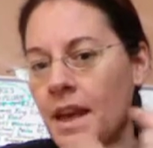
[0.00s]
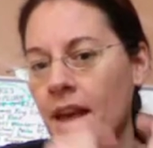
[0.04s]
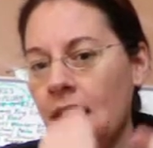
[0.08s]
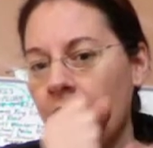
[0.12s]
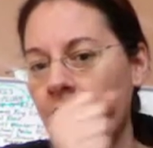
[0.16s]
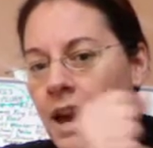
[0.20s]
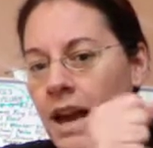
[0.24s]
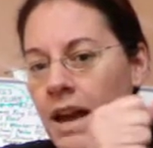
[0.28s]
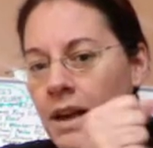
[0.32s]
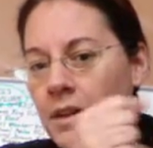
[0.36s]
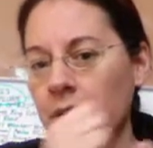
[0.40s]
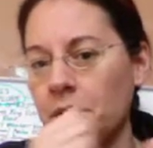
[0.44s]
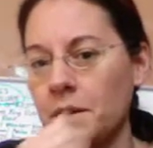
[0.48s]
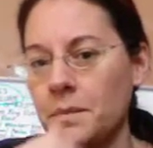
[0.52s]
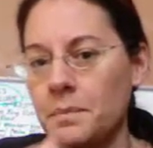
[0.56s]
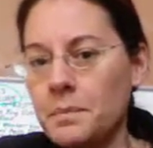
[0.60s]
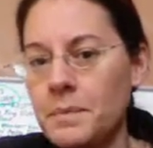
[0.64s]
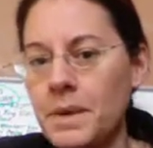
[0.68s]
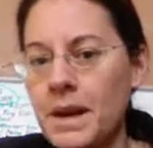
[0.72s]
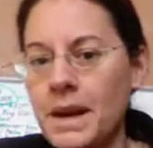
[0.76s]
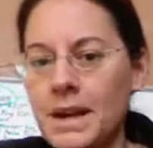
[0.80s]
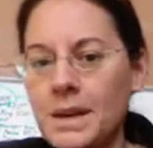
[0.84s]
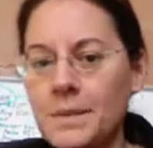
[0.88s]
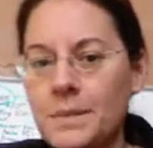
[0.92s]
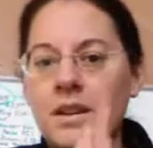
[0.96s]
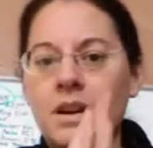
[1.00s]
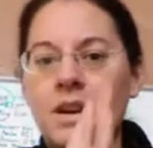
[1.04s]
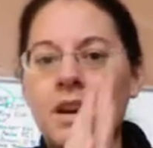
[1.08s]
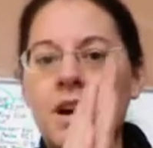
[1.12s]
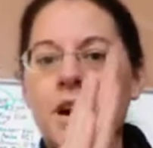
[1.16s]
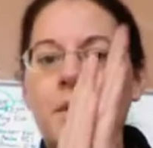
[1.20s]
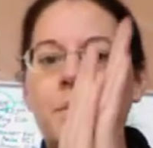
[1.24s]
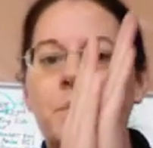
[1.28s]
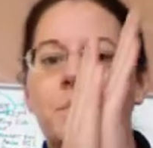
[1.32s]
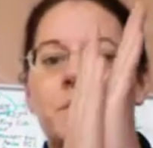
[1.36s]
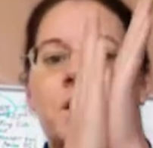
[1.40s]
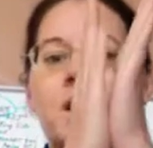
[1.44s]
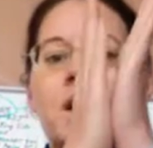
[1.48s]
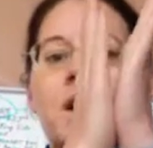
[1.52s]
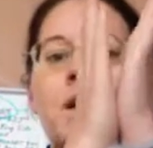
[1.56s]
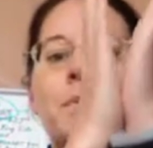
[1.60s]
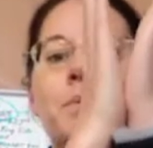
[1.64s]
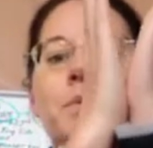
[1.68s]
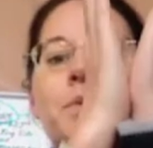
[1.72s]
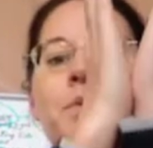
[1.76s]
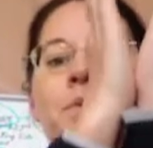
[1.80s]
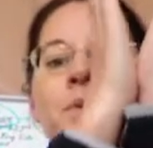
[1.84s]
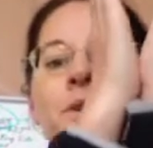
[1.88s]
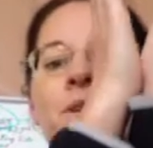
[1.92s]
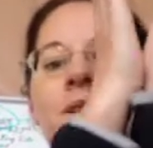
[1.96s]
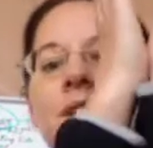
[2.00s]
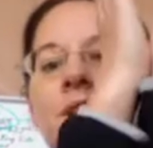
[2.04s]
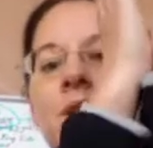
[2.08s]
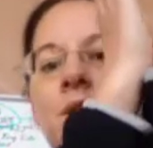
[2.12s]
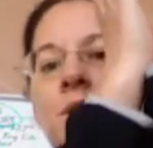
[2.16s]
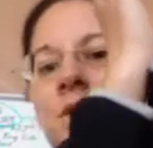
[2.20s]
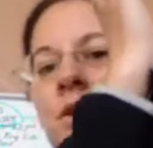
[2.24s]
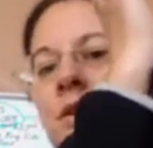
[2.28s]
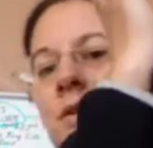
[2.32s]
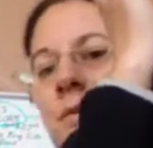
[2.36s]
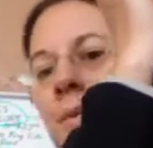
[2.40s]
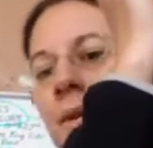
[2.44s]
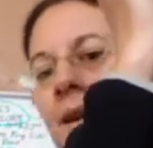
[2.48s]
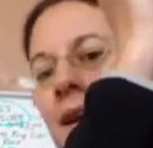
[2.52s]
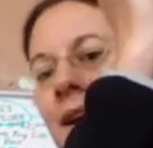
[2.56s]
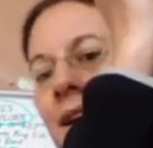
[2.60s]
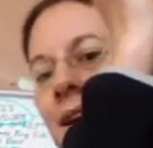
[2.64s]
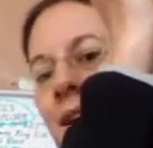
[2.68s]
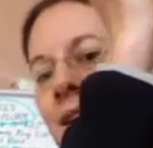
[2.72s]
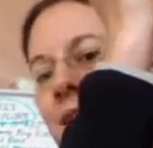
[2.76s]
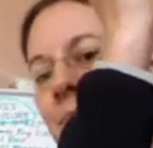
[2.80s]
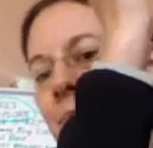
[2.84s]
and the magma that comes up between these two plates,